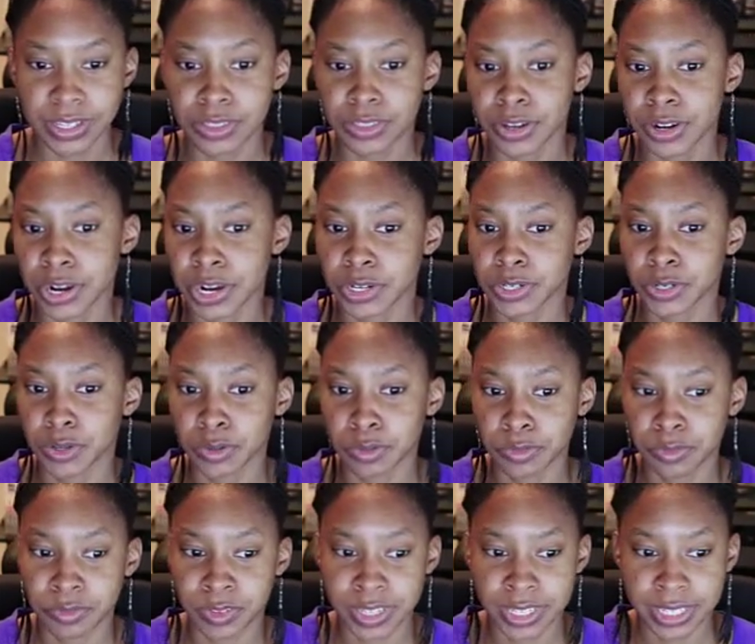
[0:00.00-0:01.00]
There are no
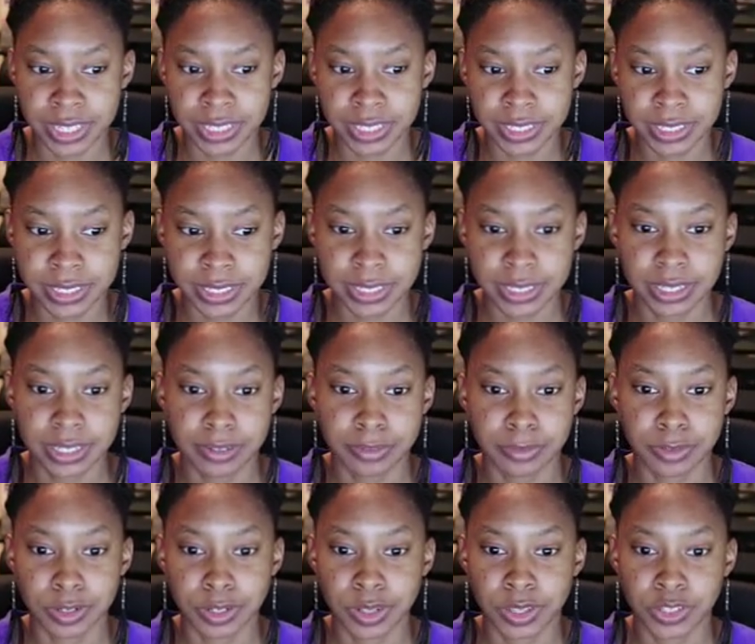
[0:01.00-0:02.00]
fees
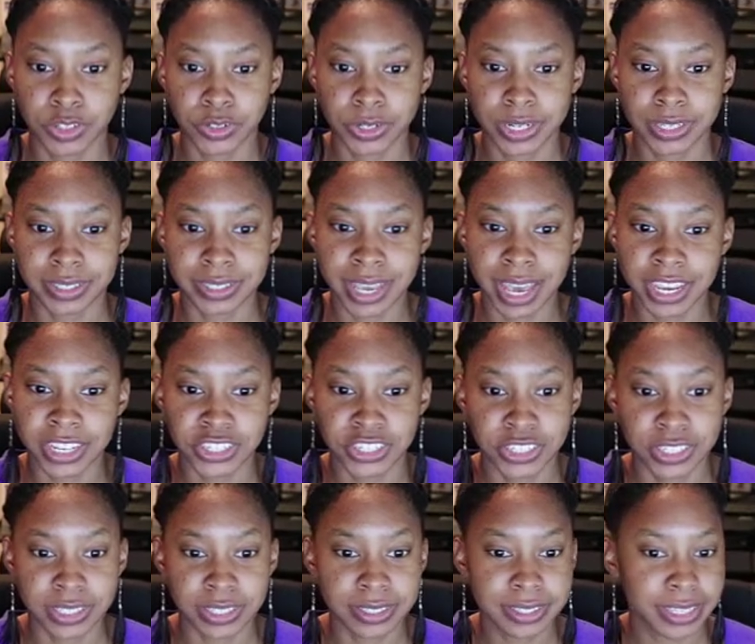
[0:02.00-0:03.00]
for the
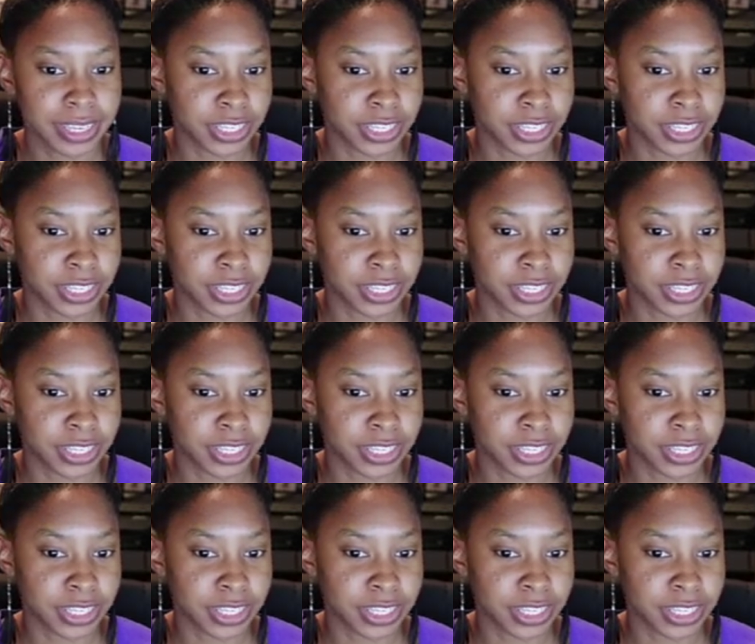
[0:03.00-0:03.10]
transactions,